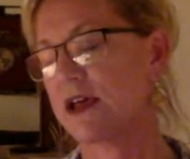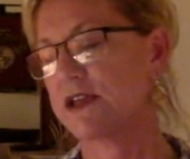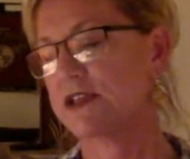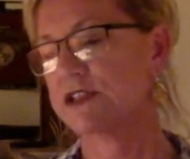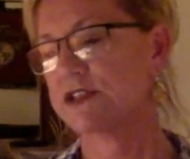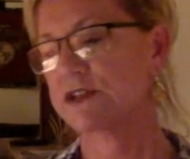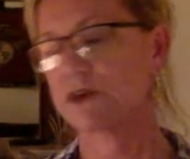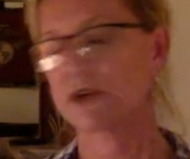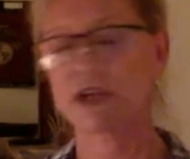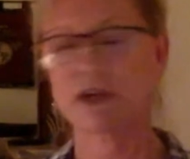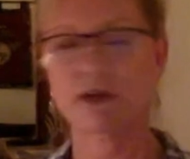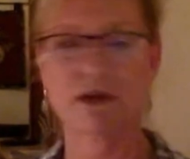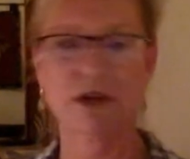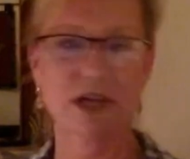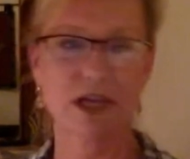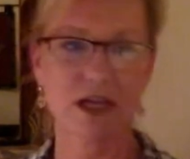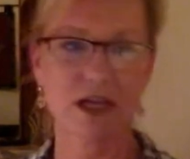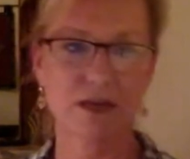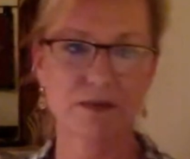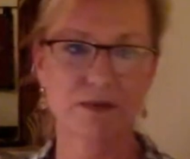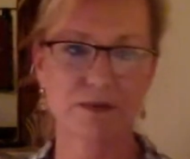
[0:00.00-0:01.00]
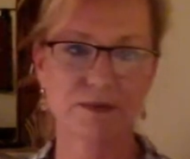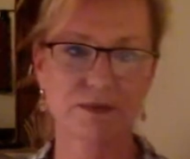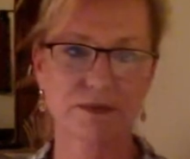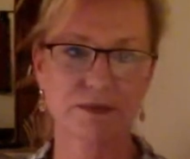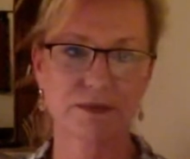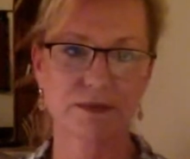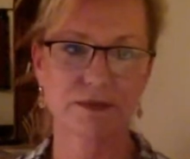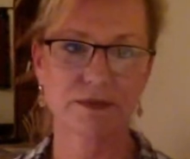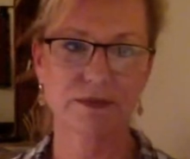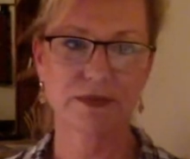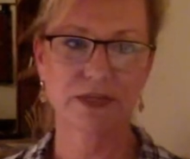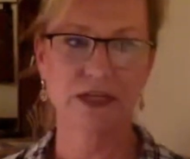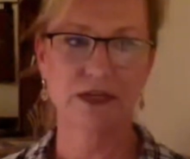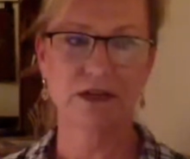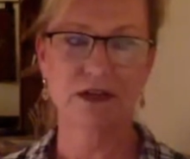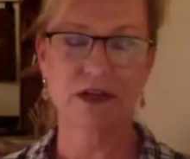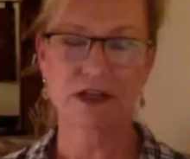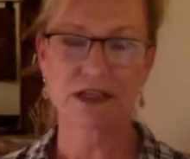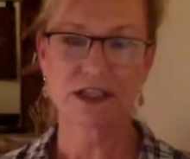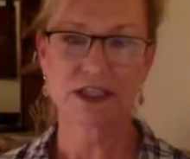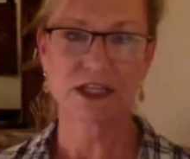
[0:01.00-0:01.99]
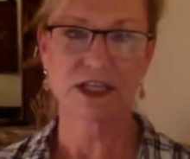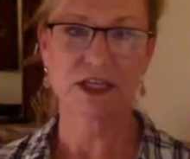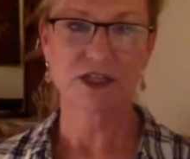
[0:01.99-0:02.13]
And so here I am in Los